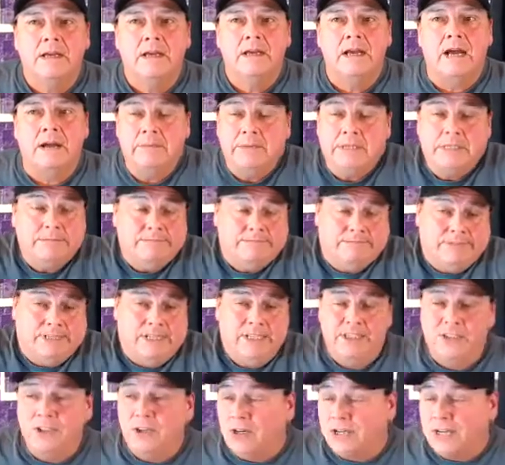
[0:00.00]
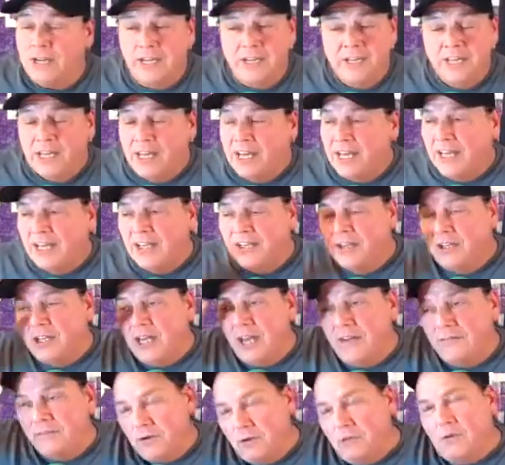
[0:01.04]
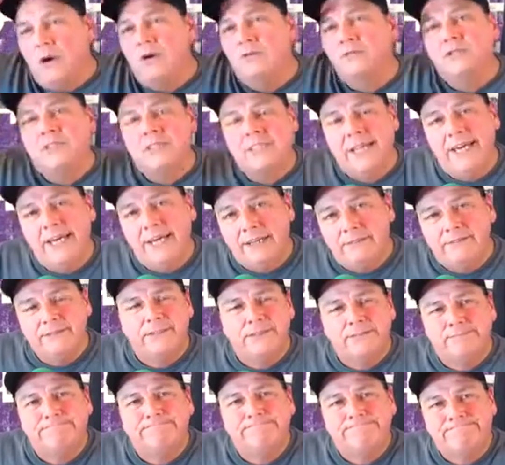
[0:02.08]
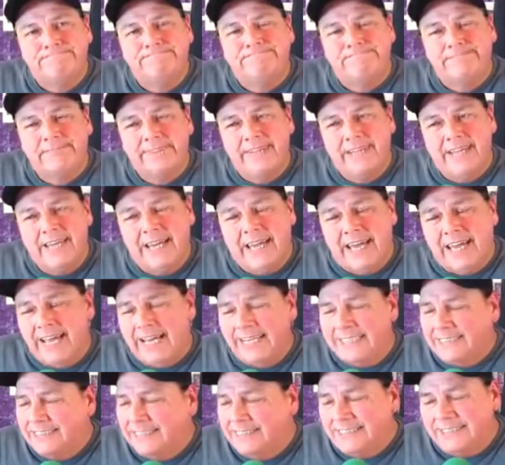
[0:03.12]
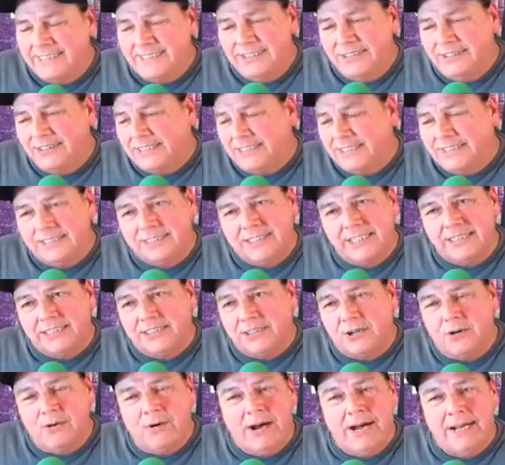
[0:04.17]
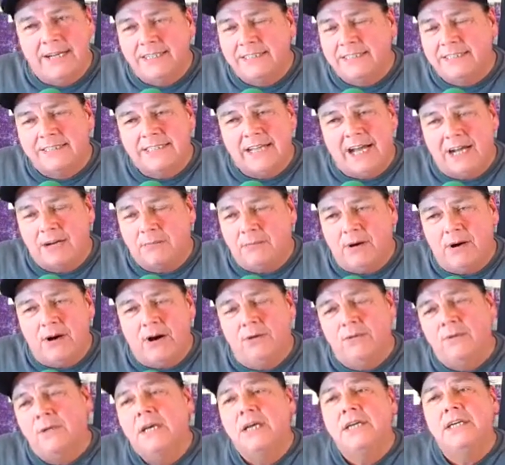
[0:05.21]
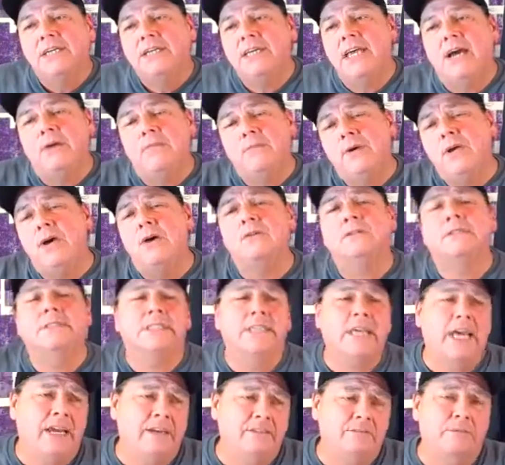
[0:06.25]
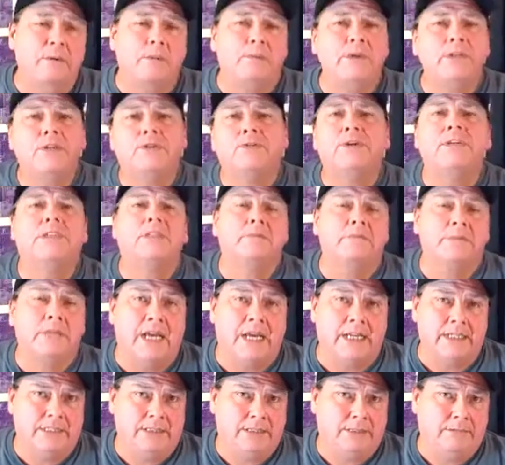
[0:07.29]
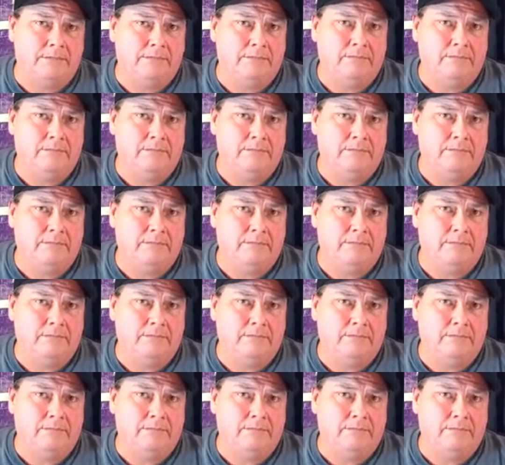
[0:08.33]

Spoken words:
I mean, look, if you own slaves, and you can just go on and talk about, oh, yeah, we own slaves, but we treat them nice.